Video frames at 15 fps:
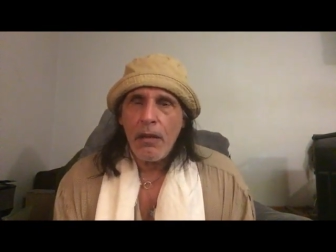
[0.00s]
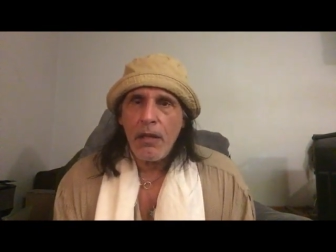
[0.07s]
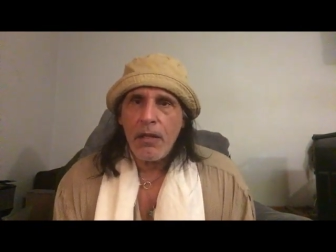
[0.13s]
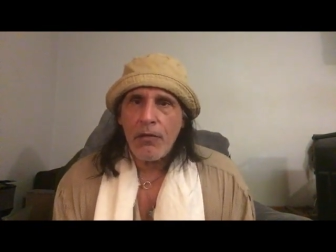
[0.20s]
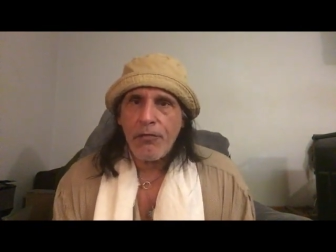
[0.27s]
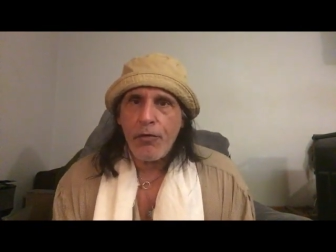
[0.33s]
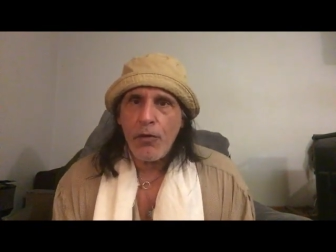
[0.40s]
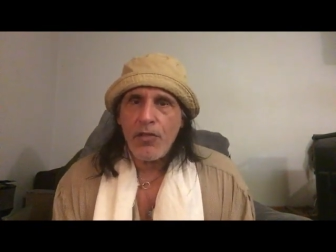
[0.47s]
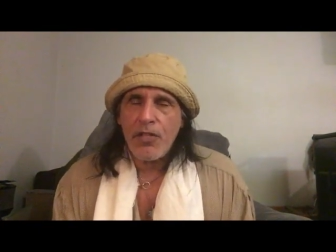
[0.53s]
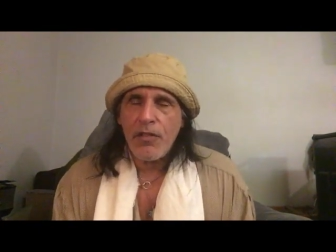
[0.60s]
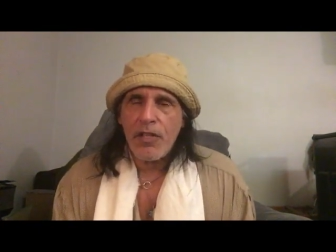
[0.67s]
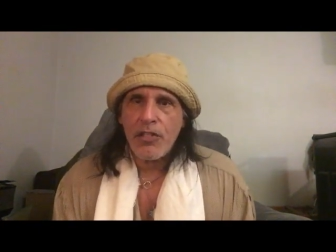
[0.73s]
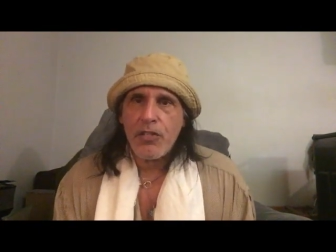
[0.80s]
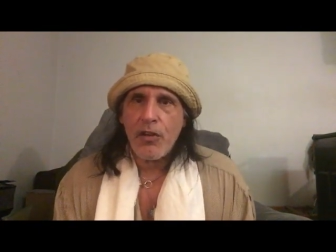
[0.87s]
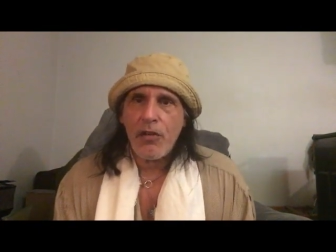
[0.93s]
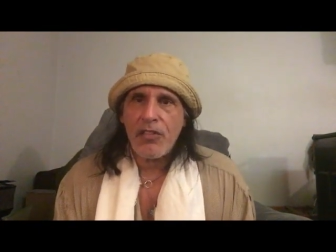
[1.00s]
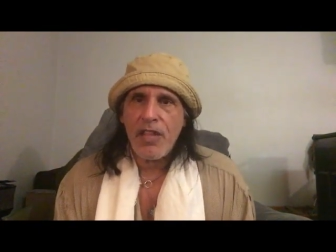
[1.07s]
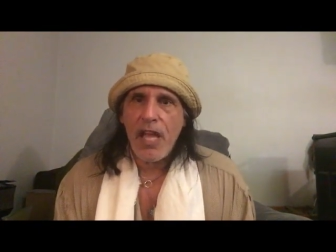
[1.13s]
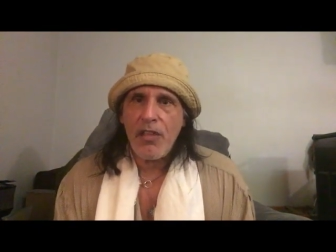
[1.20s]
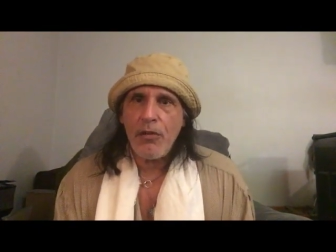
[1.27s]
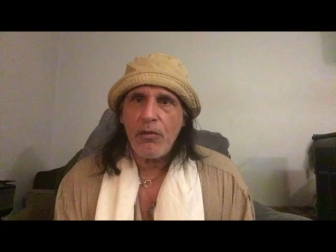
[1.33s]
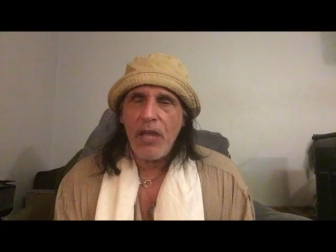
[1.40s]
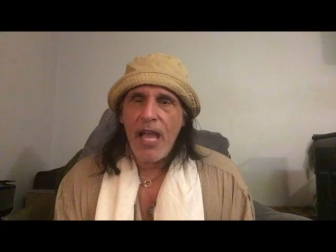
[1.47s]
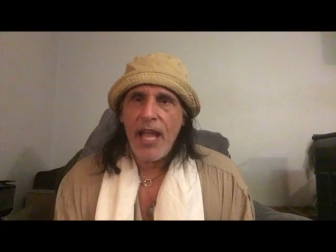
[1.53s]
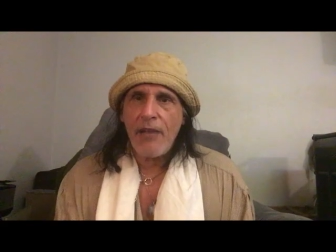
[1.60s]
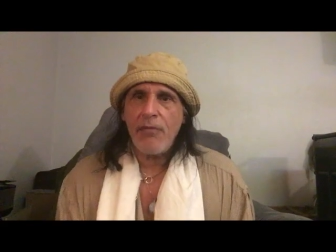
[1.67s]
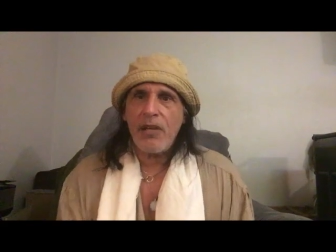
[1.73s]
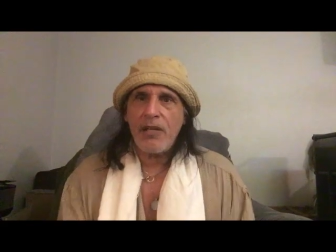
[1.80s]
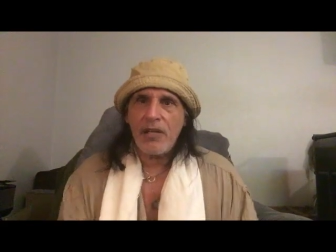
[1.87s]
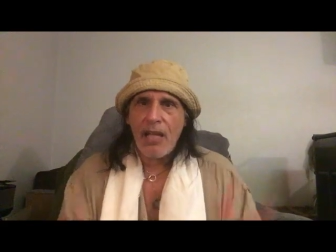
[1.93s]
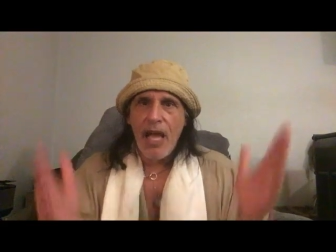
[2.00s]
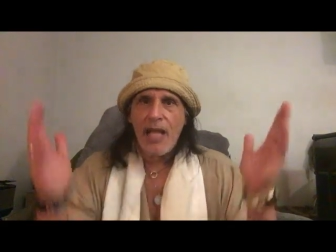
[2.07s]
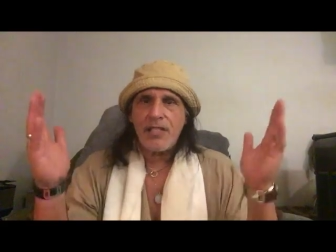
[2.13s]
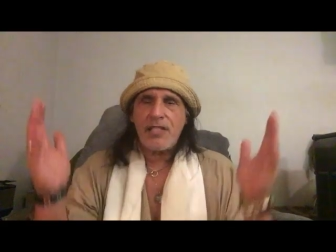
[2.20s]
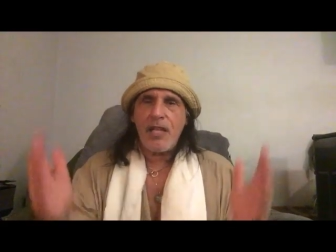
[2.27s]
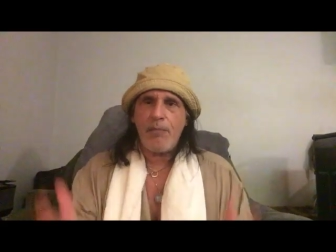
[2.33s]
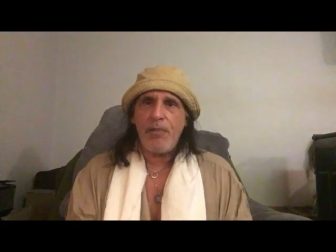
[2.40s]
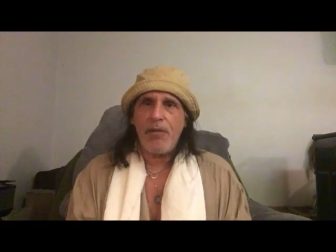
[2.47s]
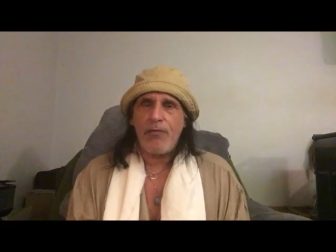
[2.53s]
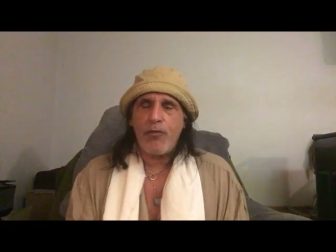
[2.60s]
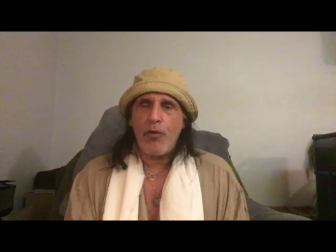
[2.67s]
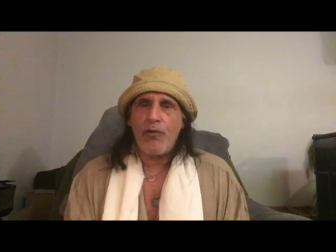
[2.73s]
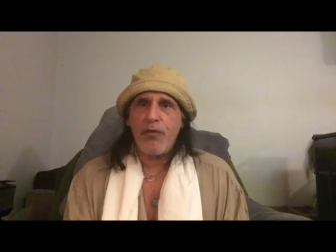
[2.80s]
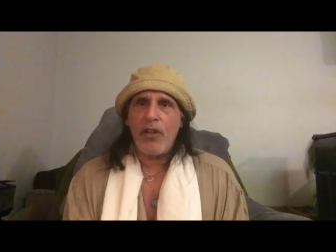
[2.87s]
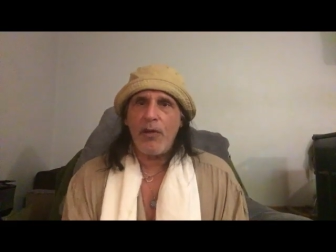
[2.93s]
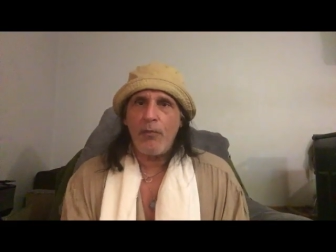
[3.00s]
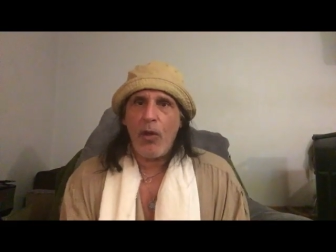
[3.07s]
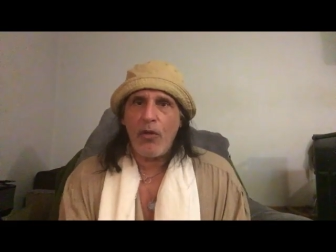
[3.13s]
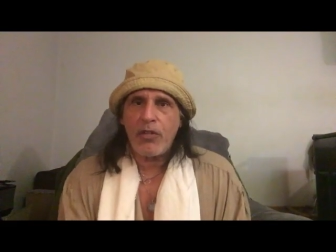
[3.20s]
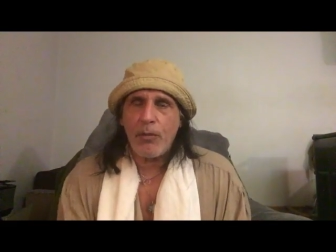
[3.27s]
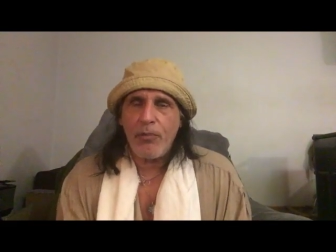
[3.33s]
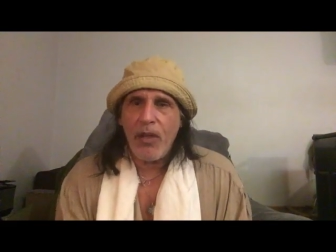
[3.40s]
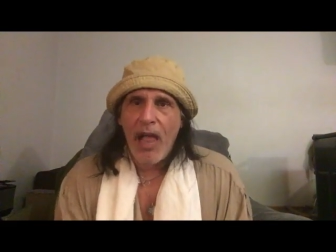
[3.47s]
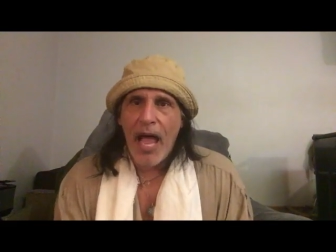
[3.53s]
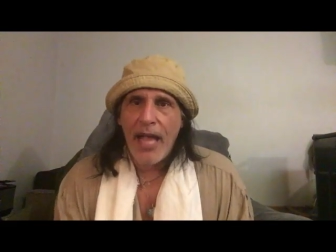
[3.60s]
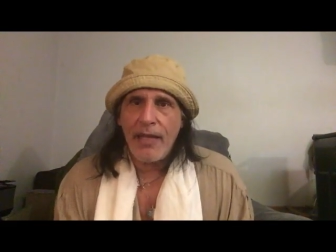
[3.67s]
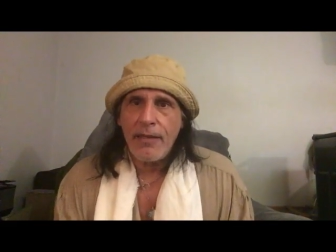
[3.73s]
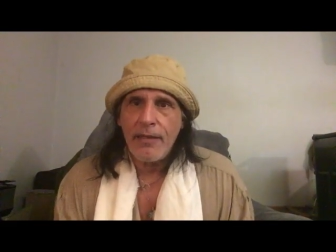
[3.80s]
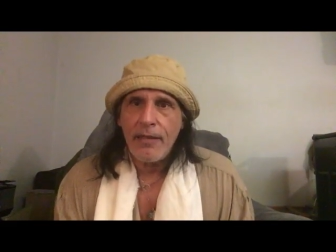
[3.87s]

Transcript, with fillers: the fruits of this earth that you laid when God said, "Be fruitful and multiply."